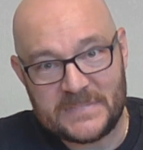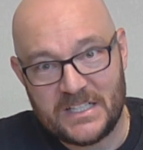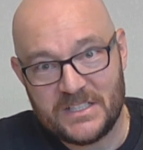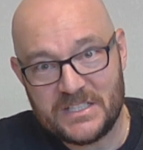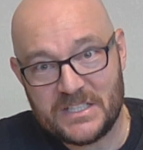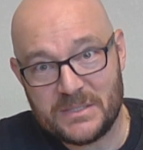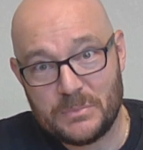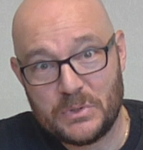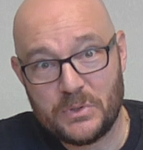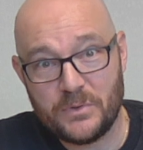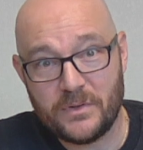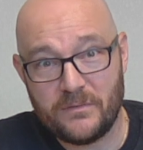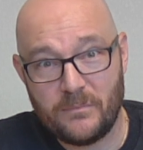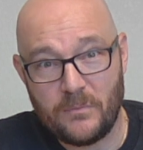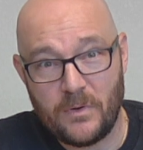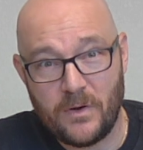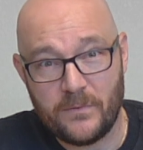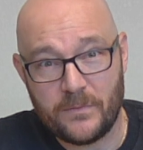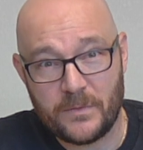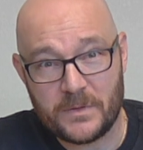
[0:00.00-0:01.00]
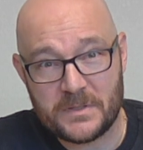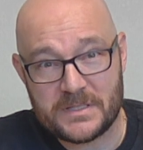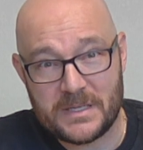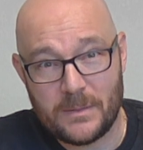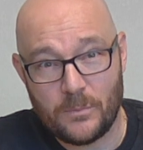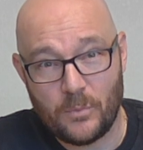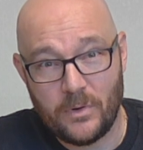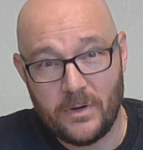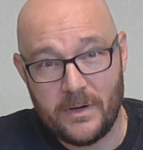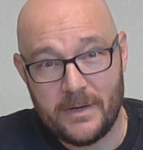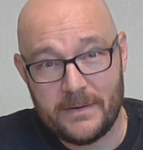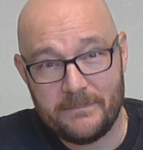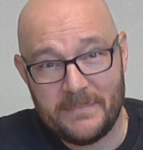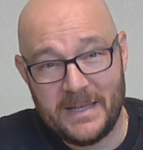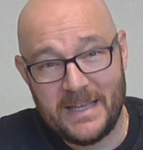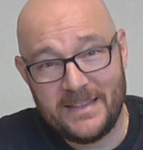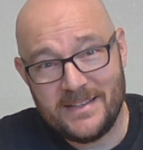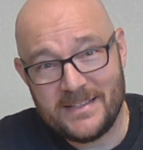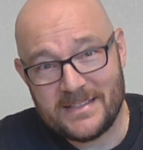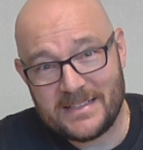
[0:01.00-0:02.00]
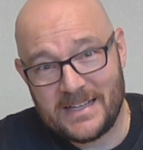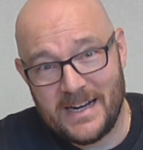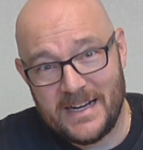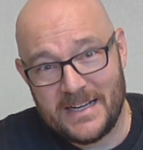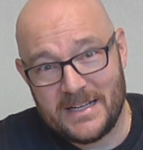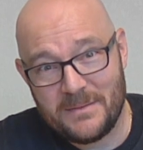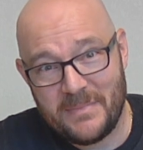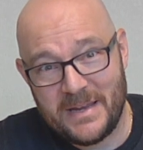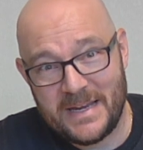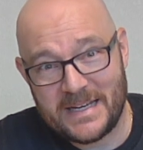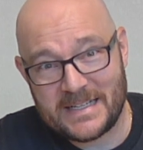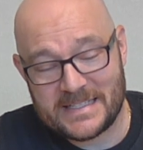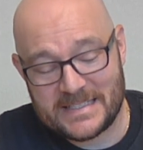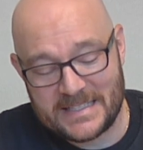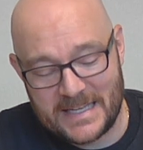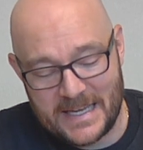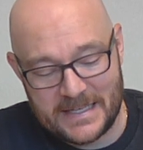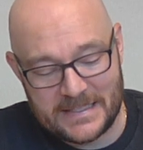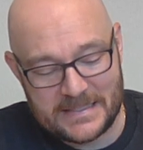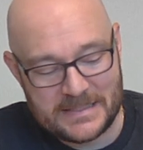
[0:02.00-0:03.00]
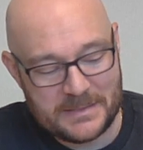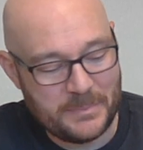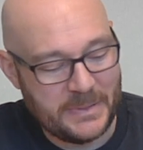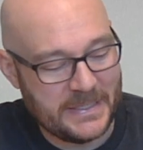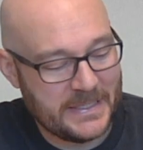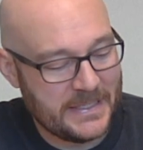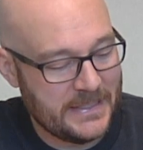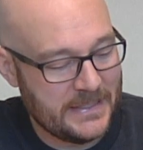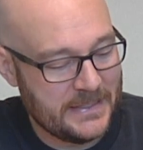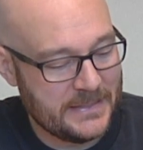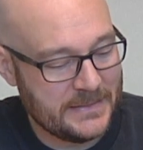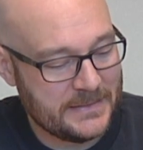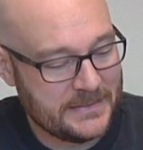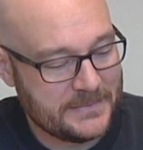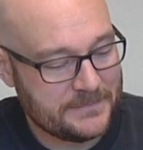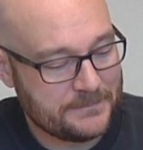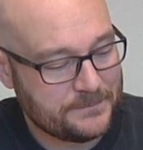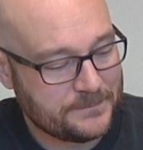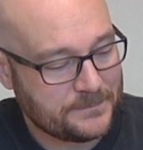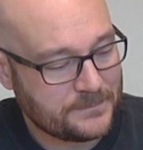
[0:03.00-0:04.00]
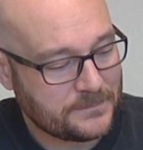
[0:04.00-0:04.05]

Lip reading: smooth them over somewhat. And this kind of makes sense because,